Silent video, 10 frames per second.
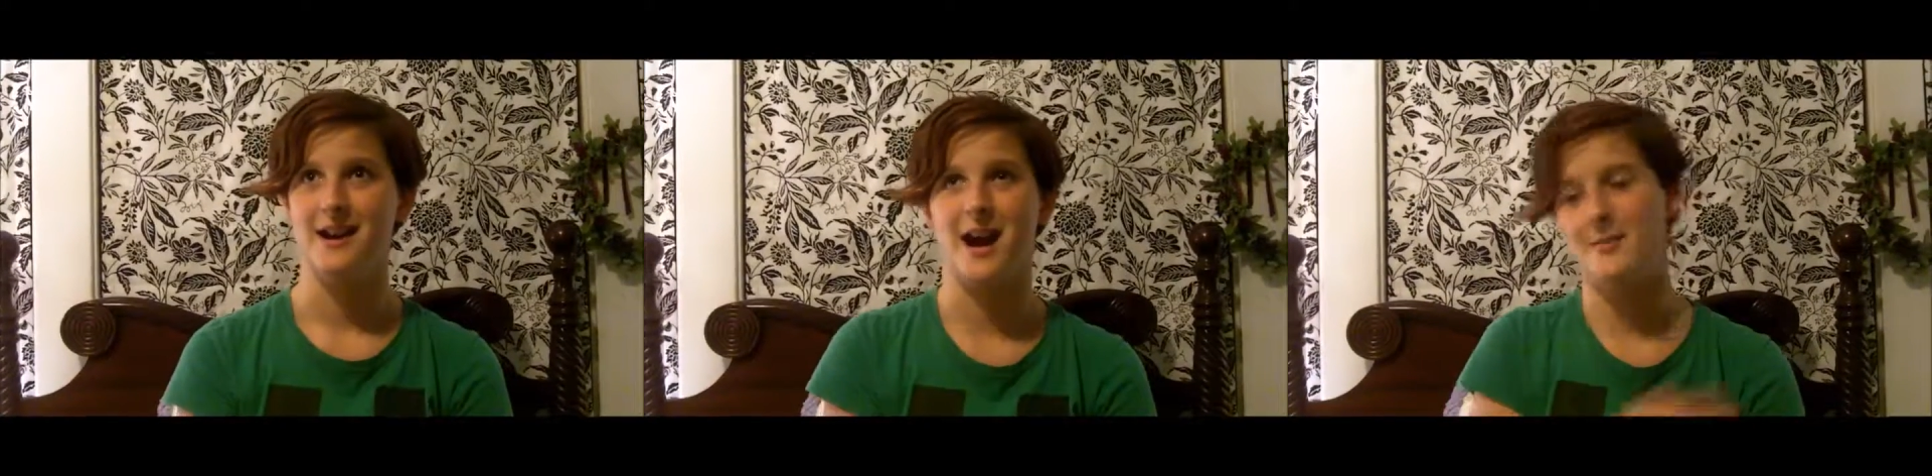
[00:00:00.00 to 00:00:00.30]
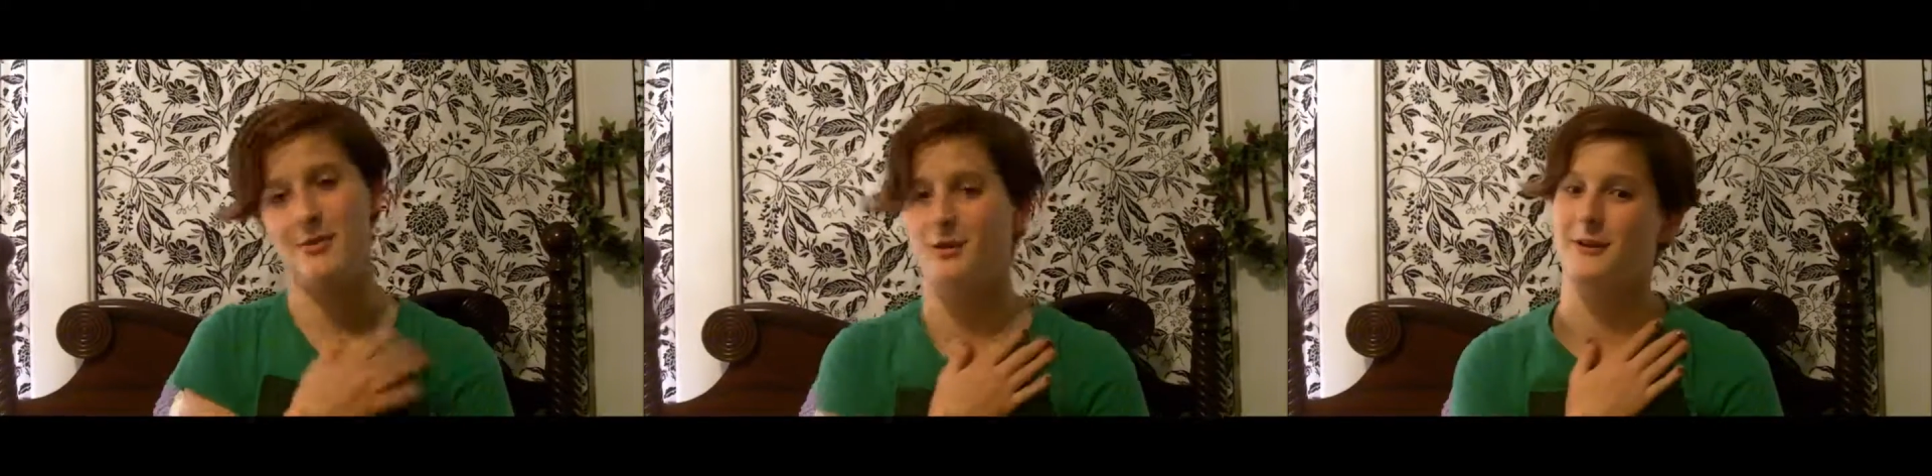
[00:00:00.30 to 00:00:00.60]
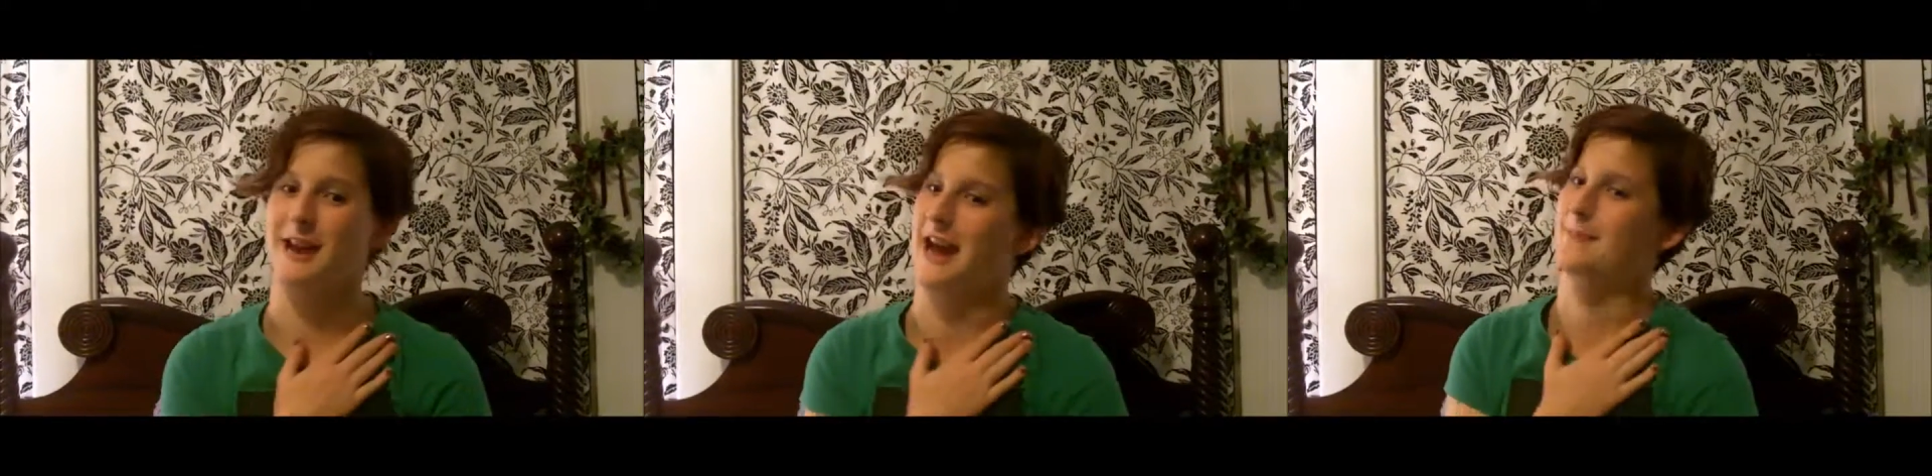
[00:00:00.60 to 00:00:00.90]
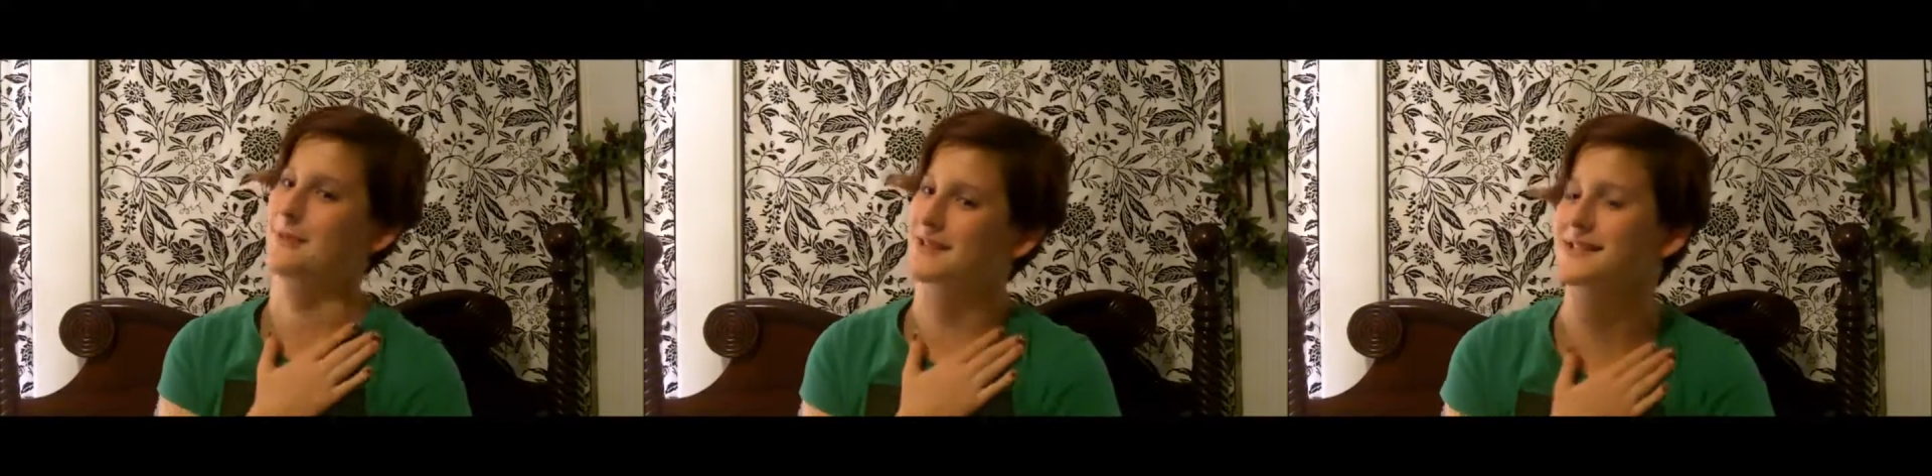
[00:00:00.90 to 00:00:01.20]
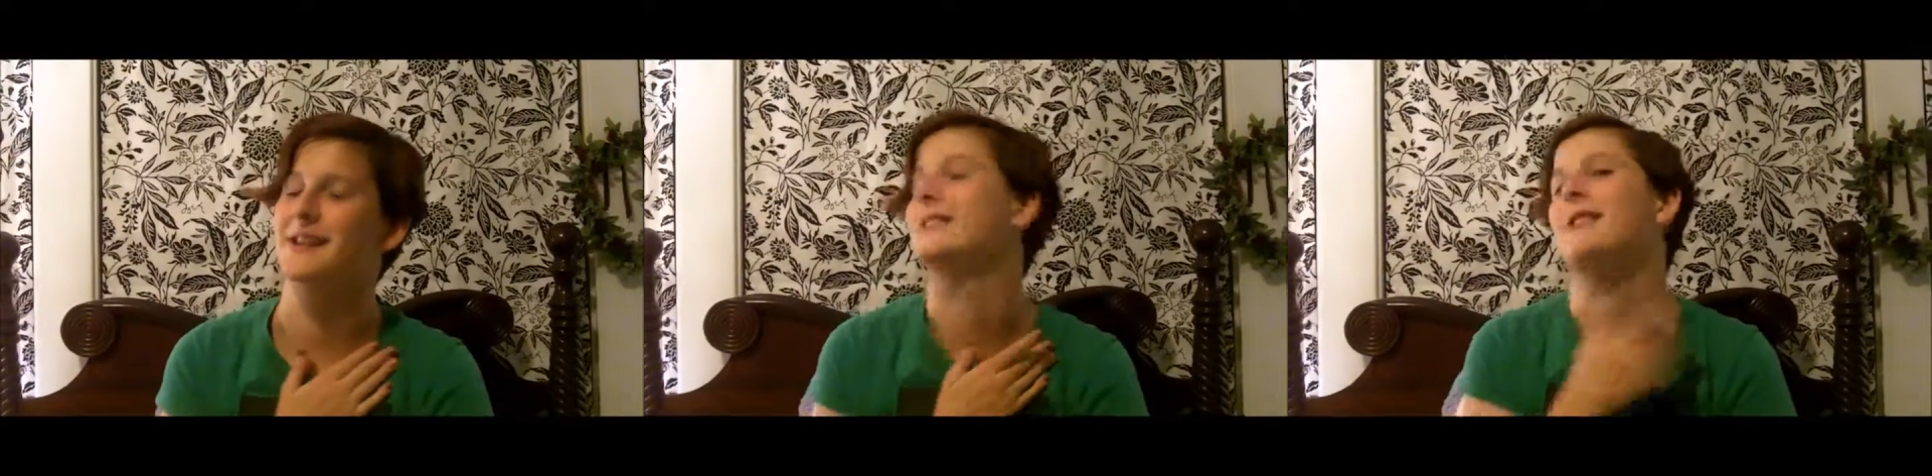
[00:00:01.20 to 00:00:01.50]
I'm more of a cat
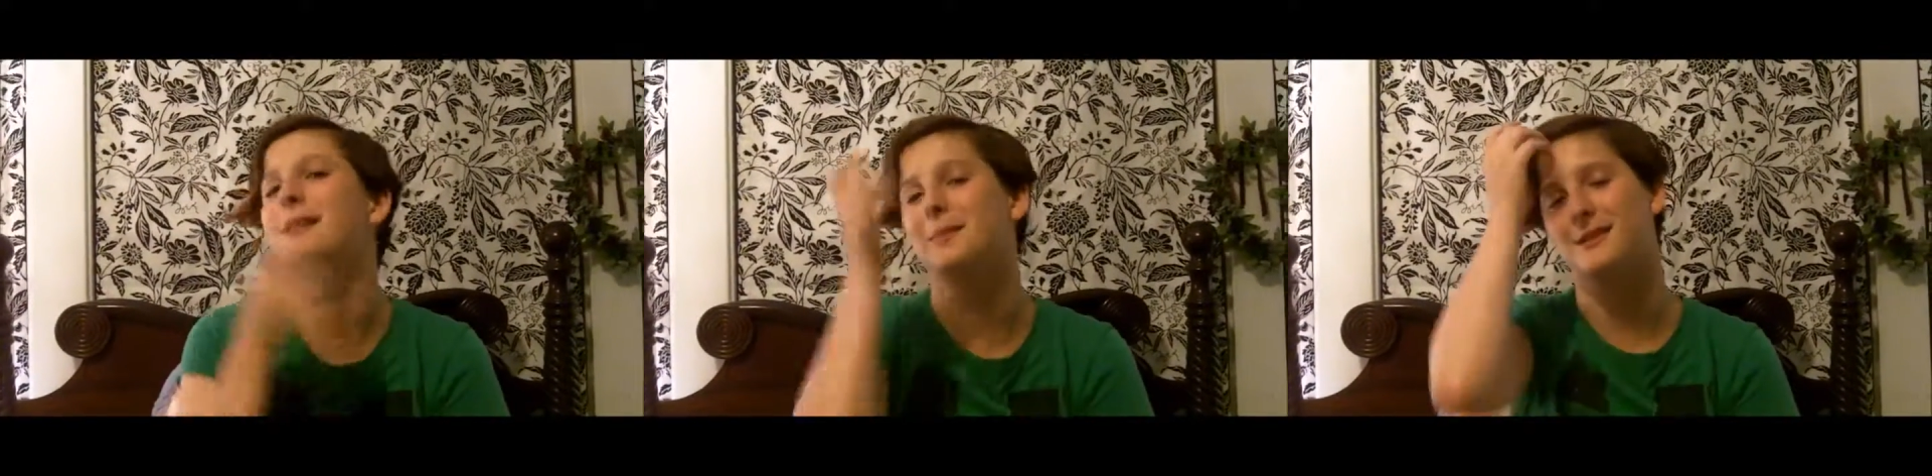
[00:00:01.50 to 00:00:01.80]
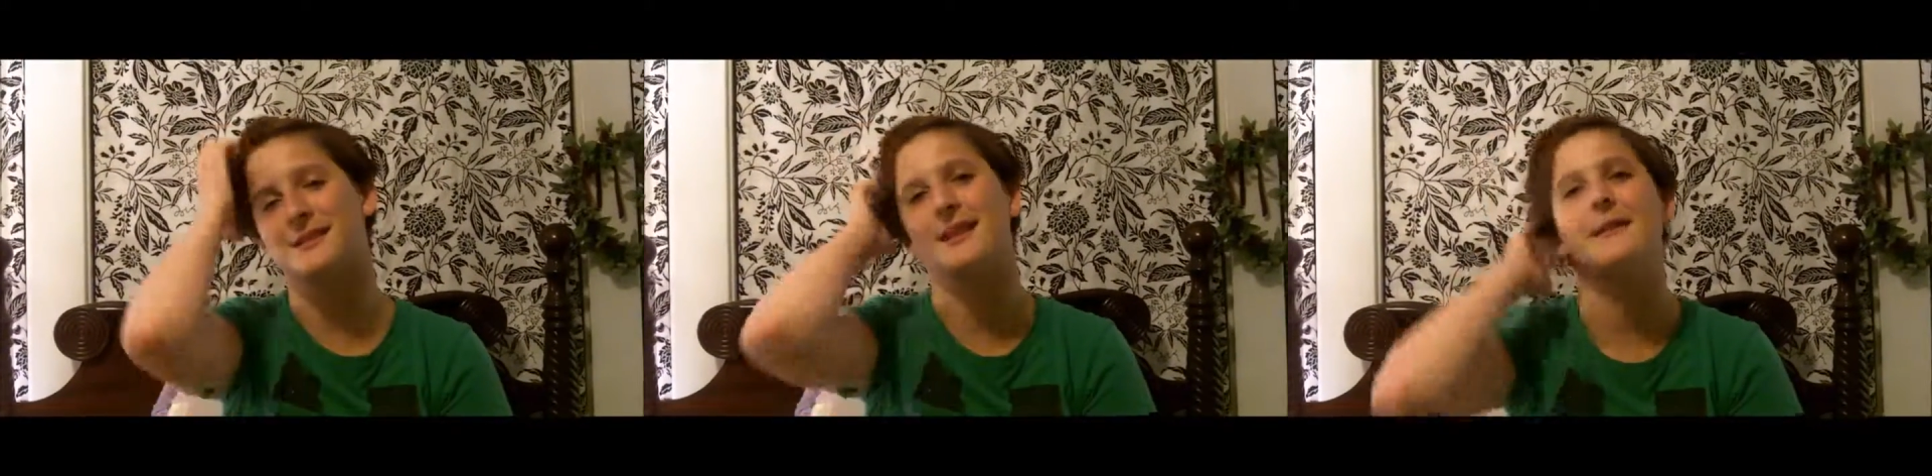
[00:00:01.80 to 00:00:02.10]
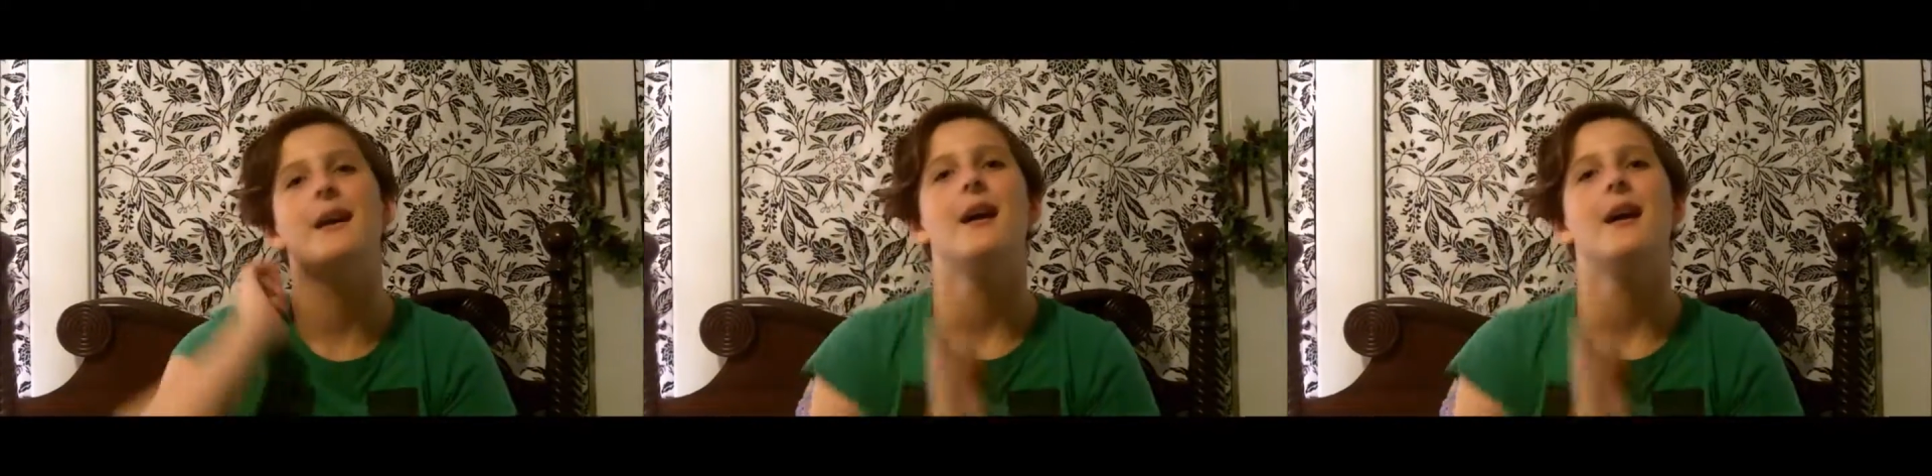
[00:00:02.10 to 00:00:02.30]
person than a dog person.